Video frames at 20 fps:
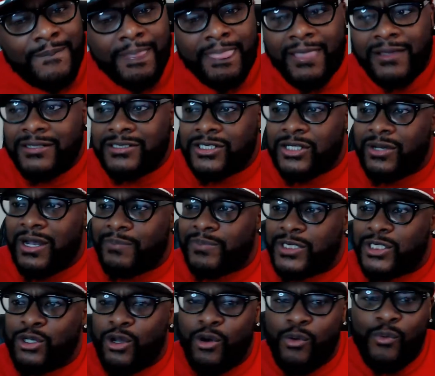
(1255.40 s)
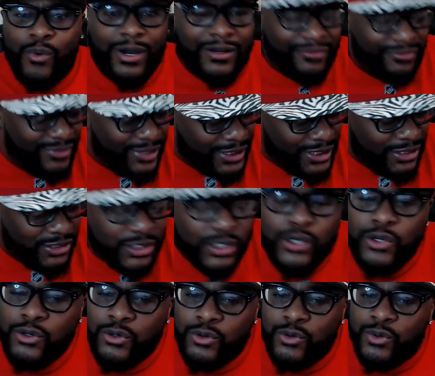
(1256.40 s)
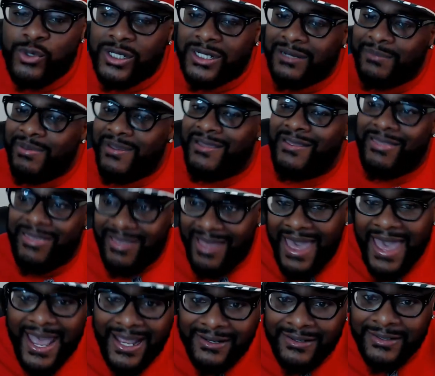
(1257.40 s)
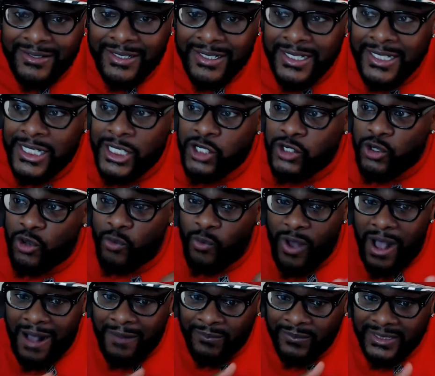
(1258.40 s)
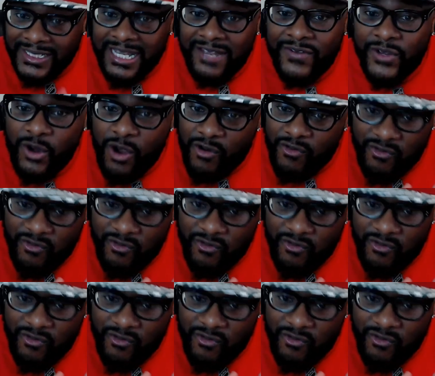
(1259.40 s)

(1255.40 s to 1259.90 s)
So episode 152 will be that. So where I'm leaving off